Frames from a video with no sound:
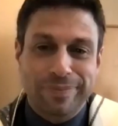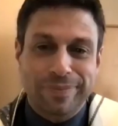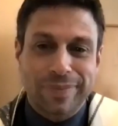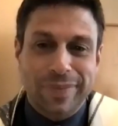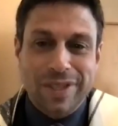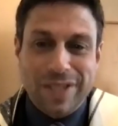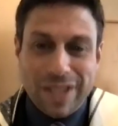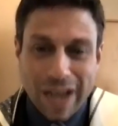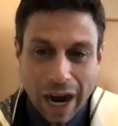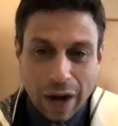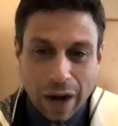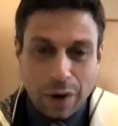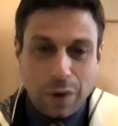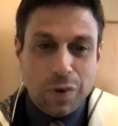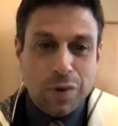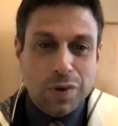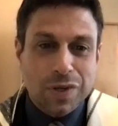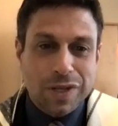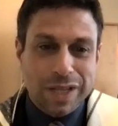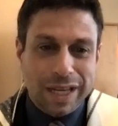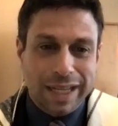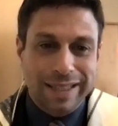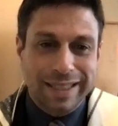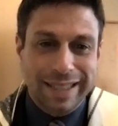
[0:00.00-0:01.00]
Daru
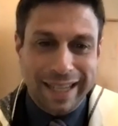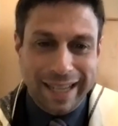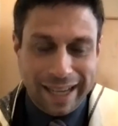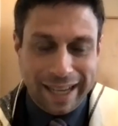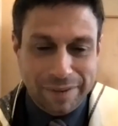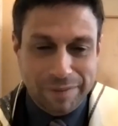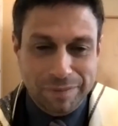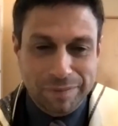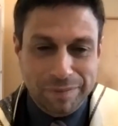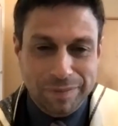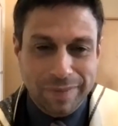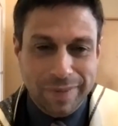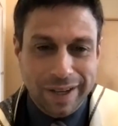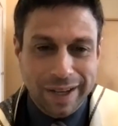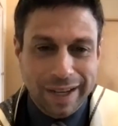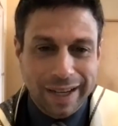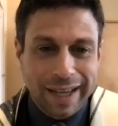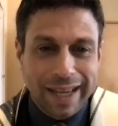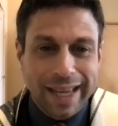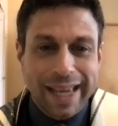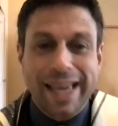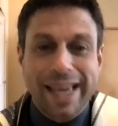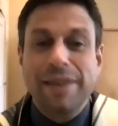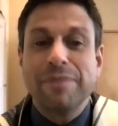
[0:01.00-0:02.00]
said to him,
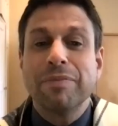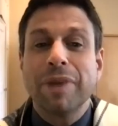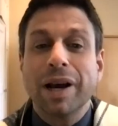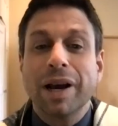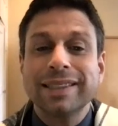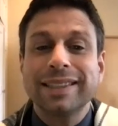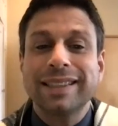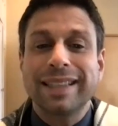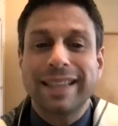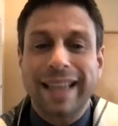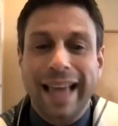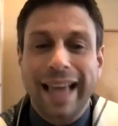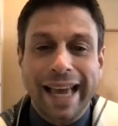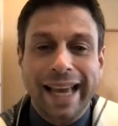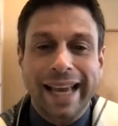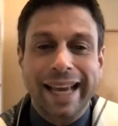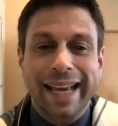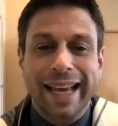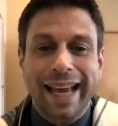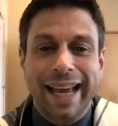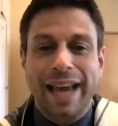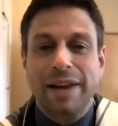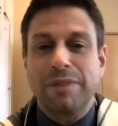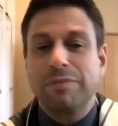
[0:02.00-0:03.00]
he must
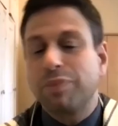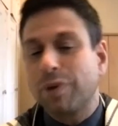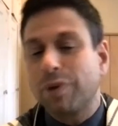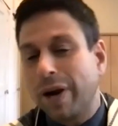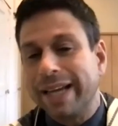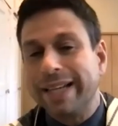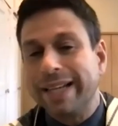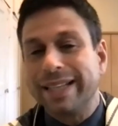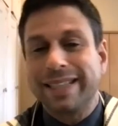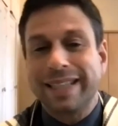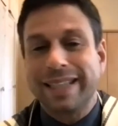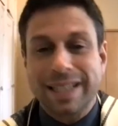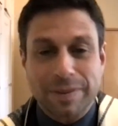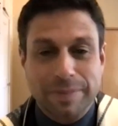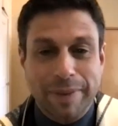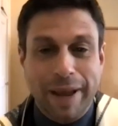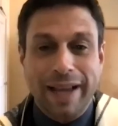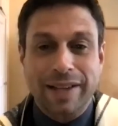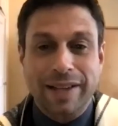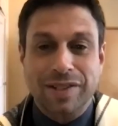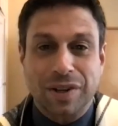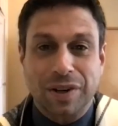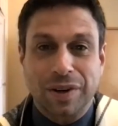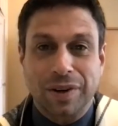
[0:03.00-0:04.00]
thank and praise his
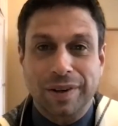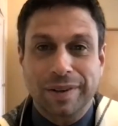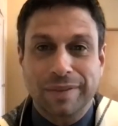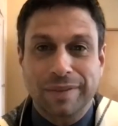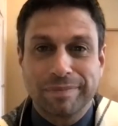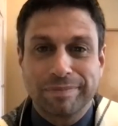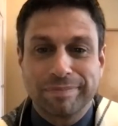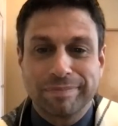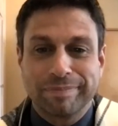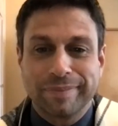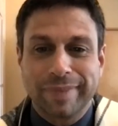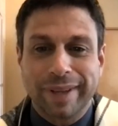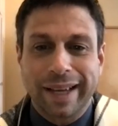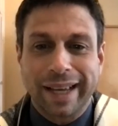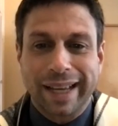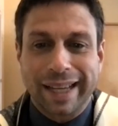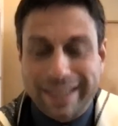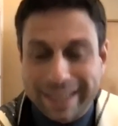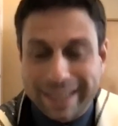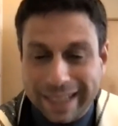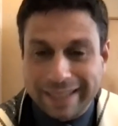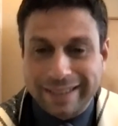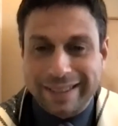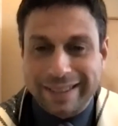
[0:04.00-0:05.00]
master. He
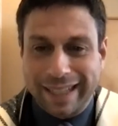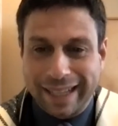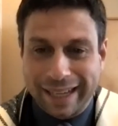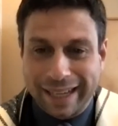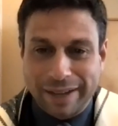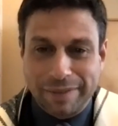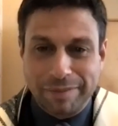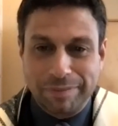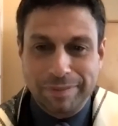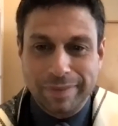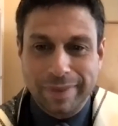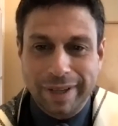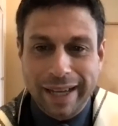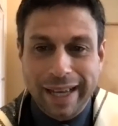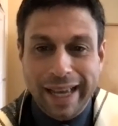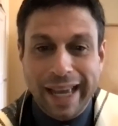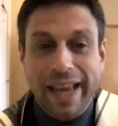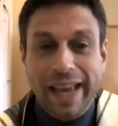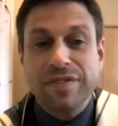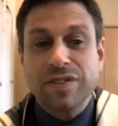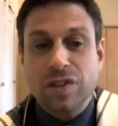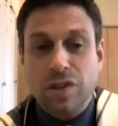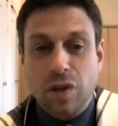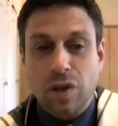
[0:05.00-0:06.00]
said to him,
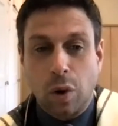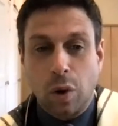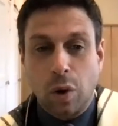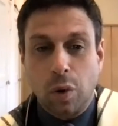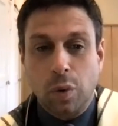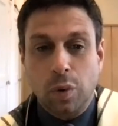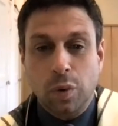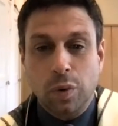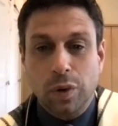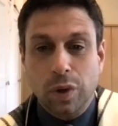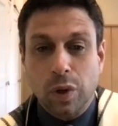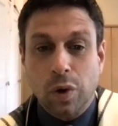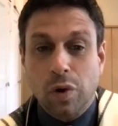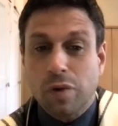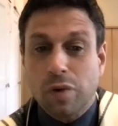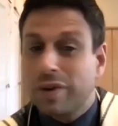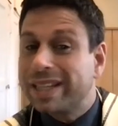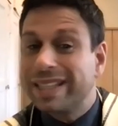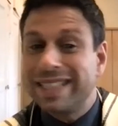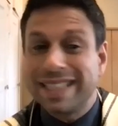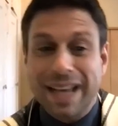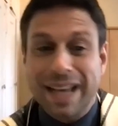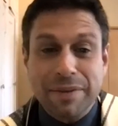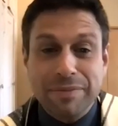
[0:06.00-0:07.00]
if so, you have
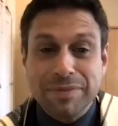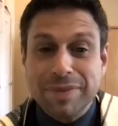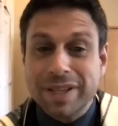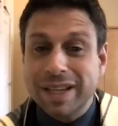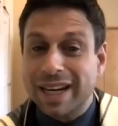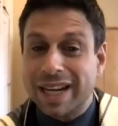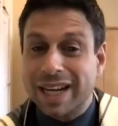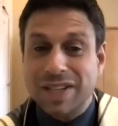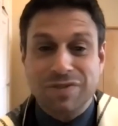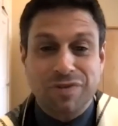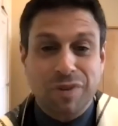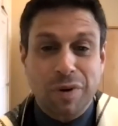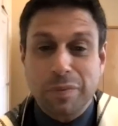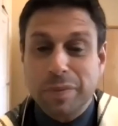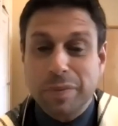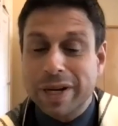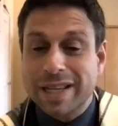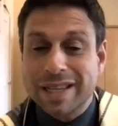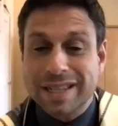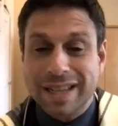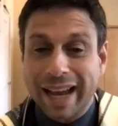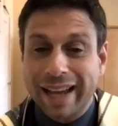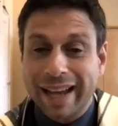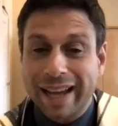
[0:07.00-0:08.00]
exempted us from
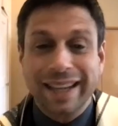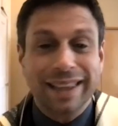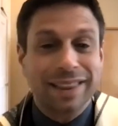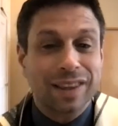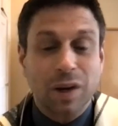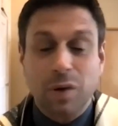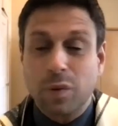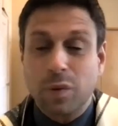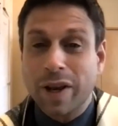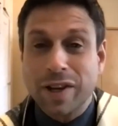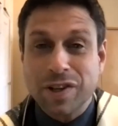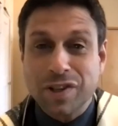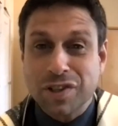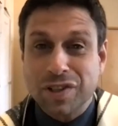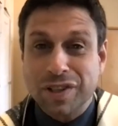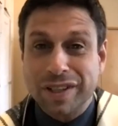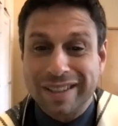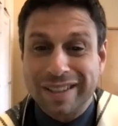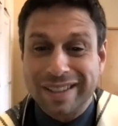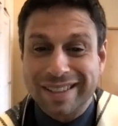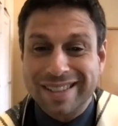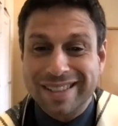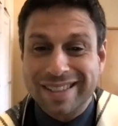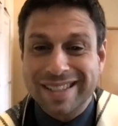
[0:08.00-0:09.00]
reciting the
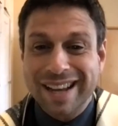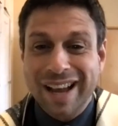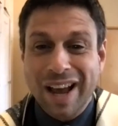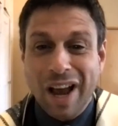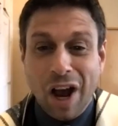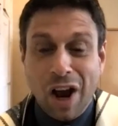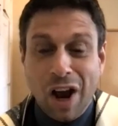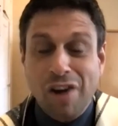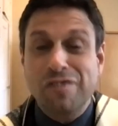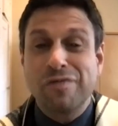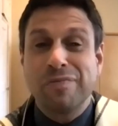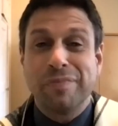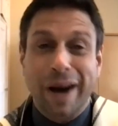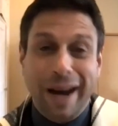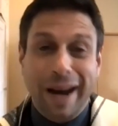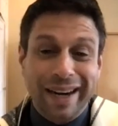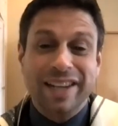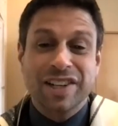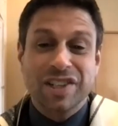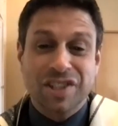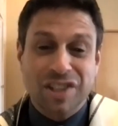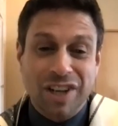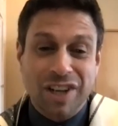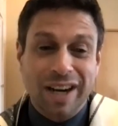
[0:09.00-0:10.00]
questions of
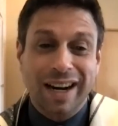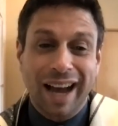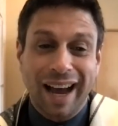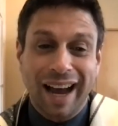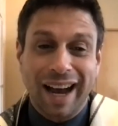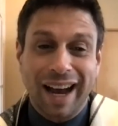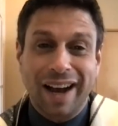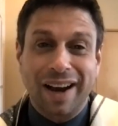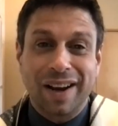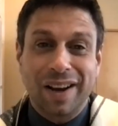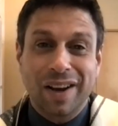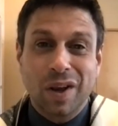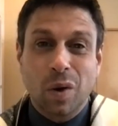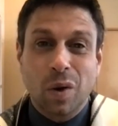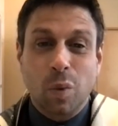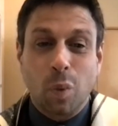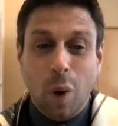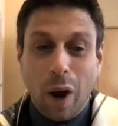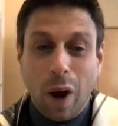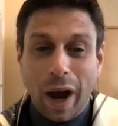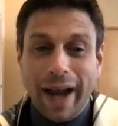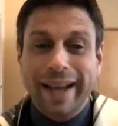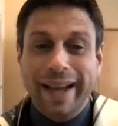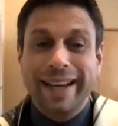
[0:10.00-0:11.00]
Manishtana.
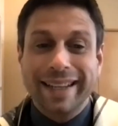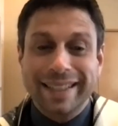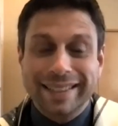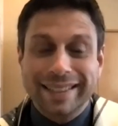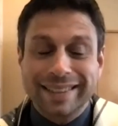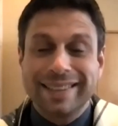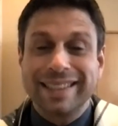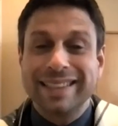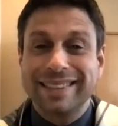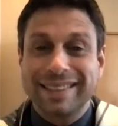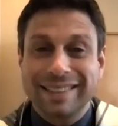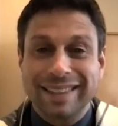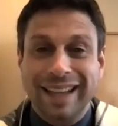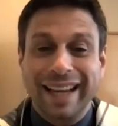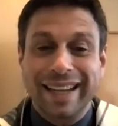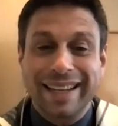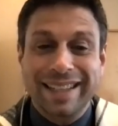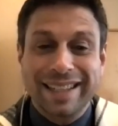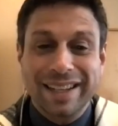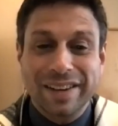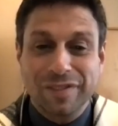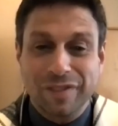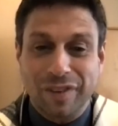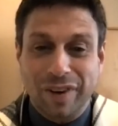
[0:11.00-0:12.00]
Why is this night
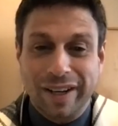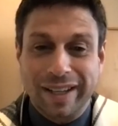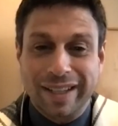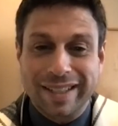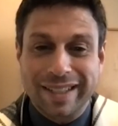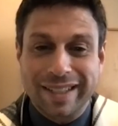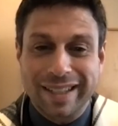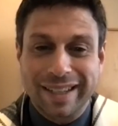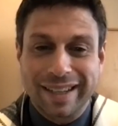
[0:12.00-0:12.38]
different?